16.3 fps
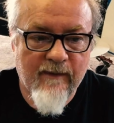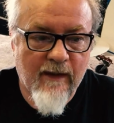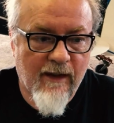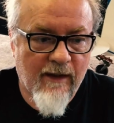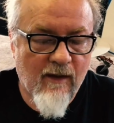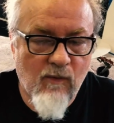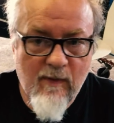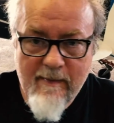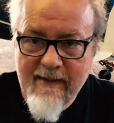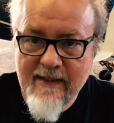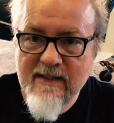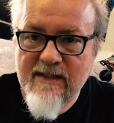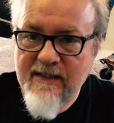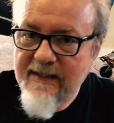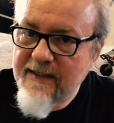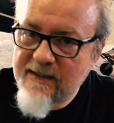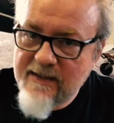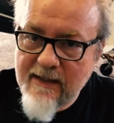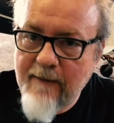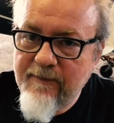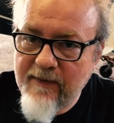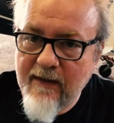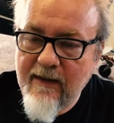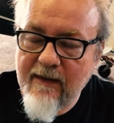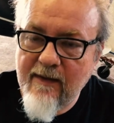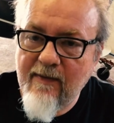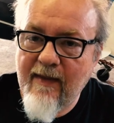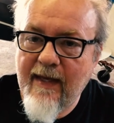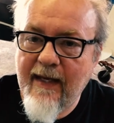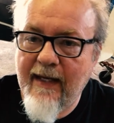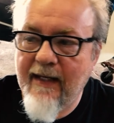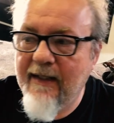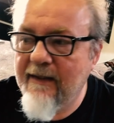We may see something
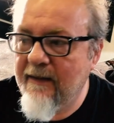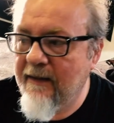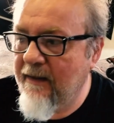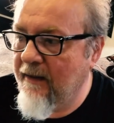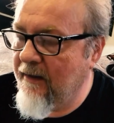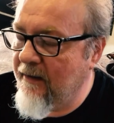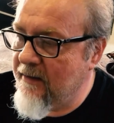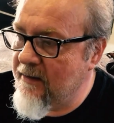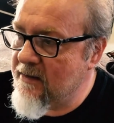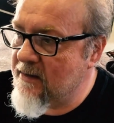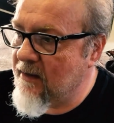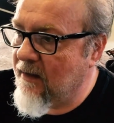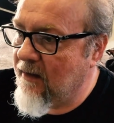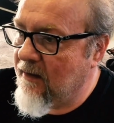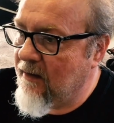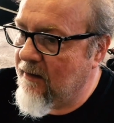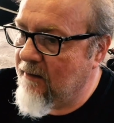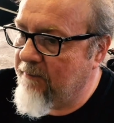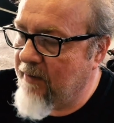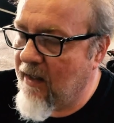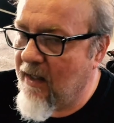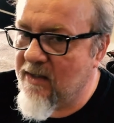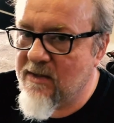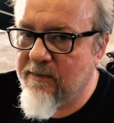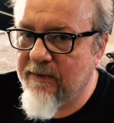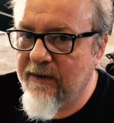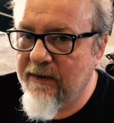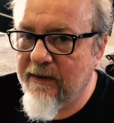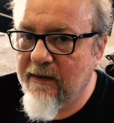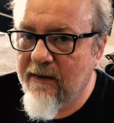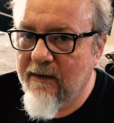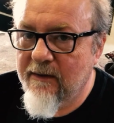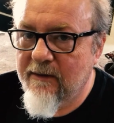that is possibly